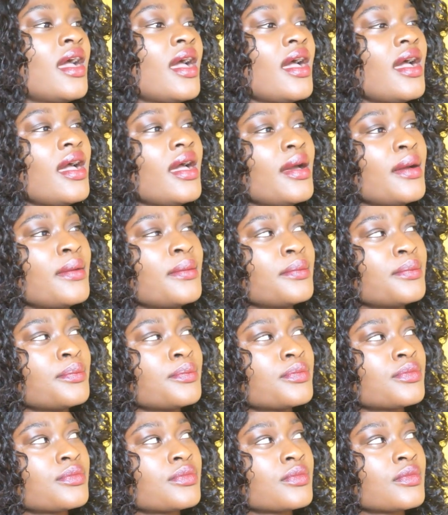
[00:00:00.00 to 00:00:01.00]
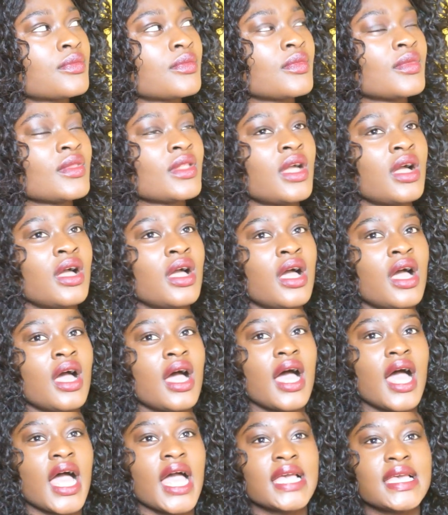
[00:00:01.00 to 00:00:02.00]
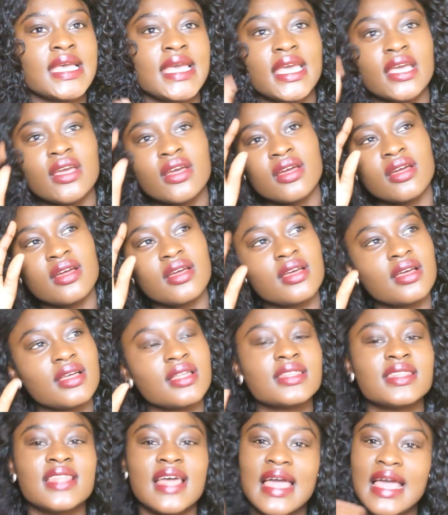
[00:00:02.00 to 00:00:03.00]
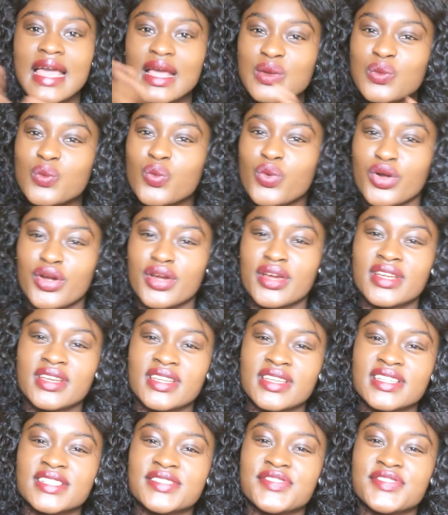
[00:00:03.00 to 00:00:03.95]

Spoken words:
I hear the N-word is,